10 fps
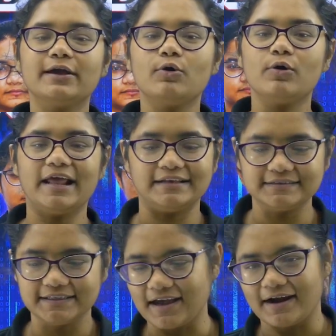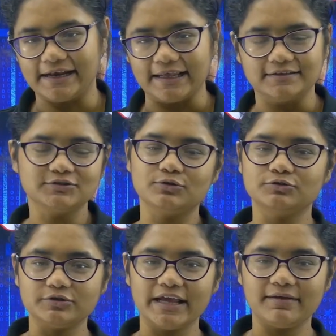Decode NCERT.
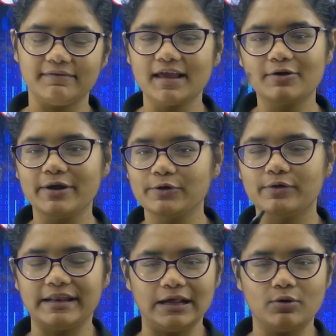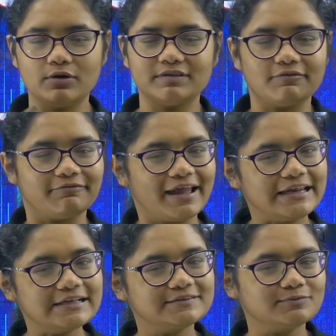So today we are going to decode the
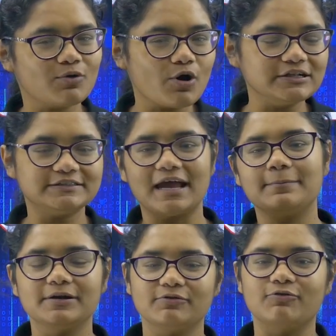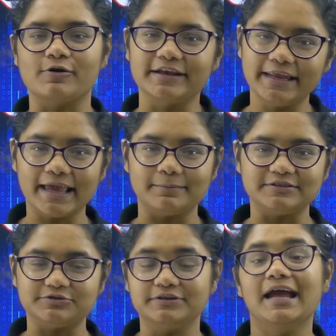very small chapter of organic
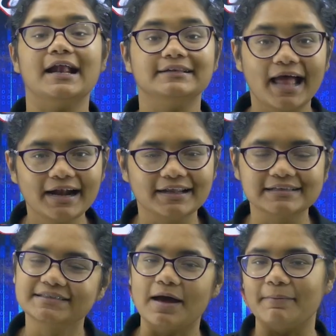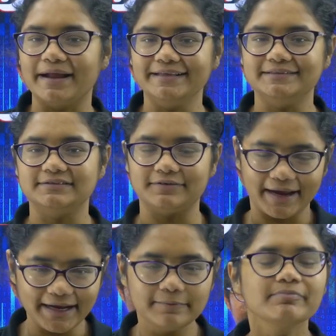chemistry and that is amines,
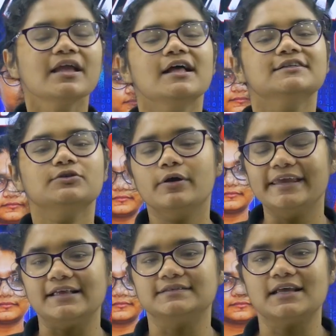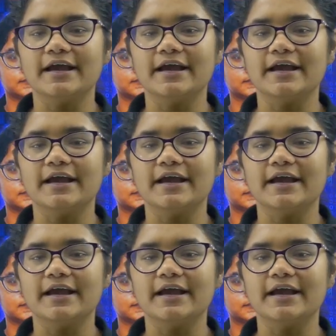right? So yes,